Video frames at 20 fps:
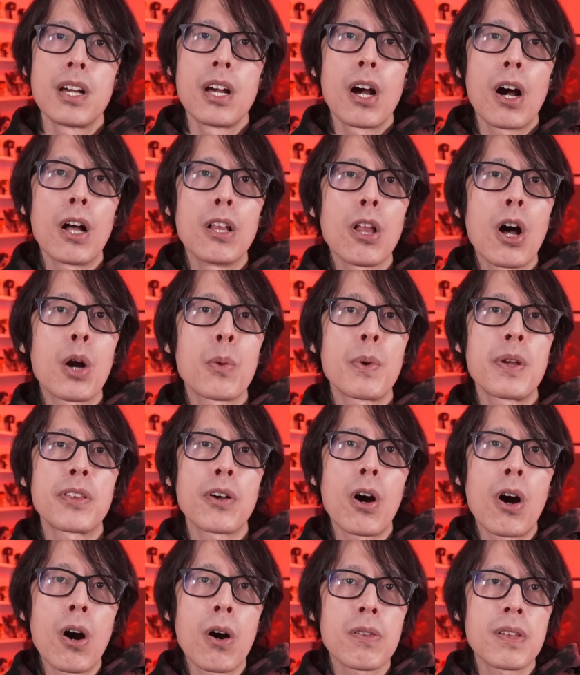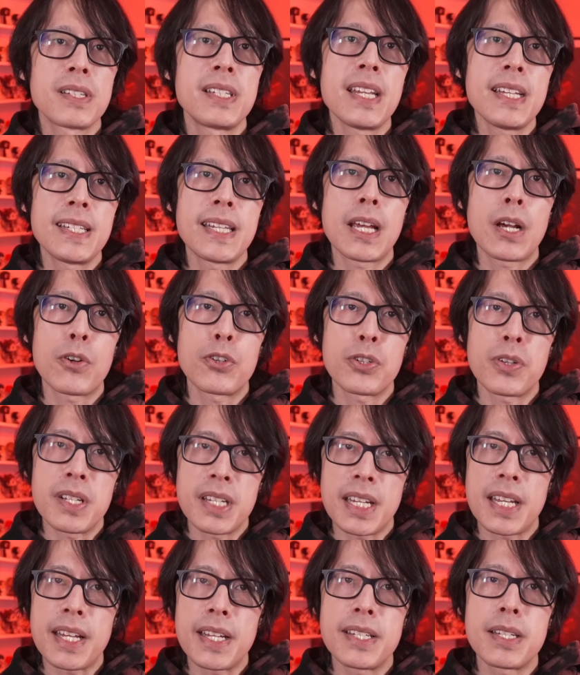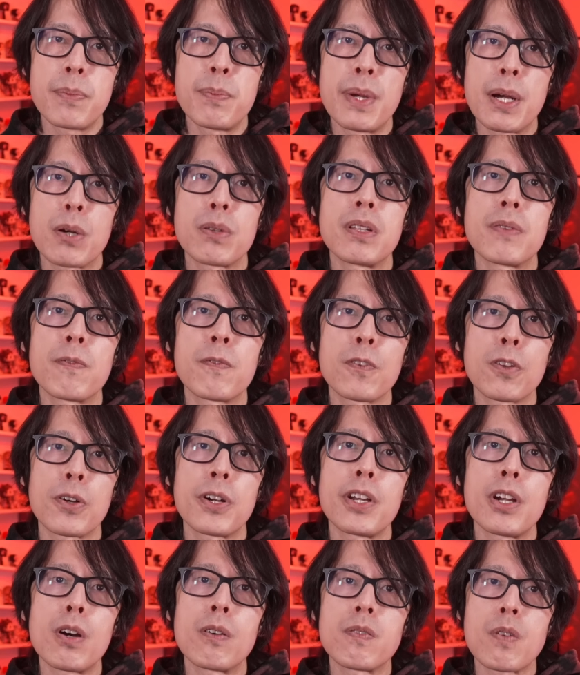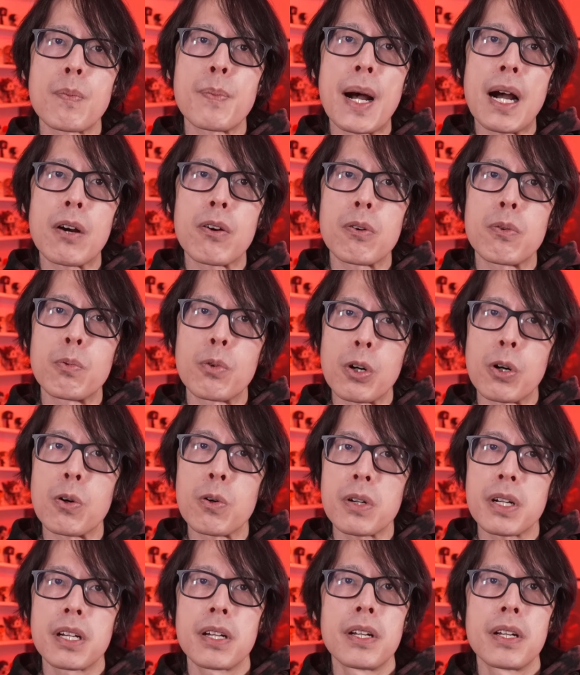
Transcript: along with all the details you need to build the Flurry Overpower Rogue.